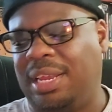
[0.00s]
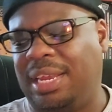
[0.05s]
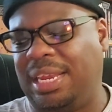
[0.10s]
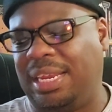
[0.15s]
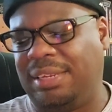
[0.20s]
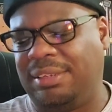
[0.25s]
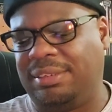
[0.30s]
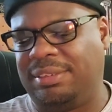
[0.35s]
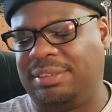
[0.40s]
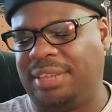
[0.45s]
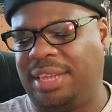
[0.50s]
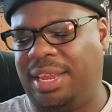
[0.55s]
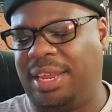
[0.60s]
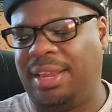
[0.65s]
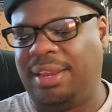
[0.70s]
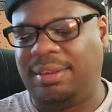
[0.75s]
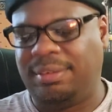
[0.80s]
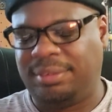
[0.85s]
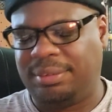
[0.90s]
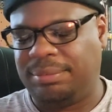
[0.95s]
it
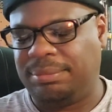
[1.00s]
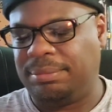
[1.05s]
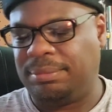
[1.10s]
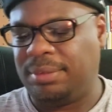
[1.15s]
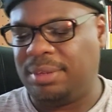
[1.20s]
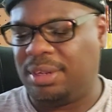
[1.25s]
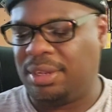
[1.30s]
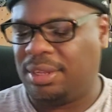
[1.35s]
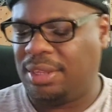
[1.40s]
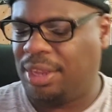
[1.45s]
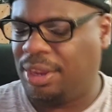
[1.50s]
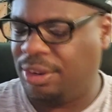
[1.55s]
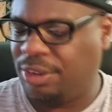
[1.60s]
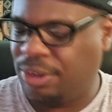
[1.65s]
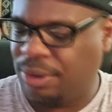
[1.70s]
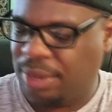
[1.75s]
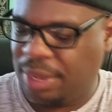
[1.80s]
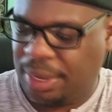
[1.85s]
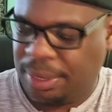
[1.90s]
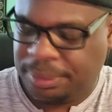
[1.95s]
said, there
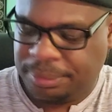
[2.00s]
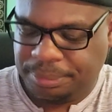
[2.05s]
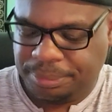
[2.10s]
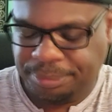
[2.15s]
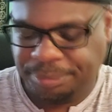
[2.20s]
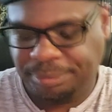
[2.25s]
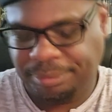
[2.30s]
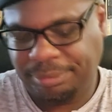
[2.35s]
you go.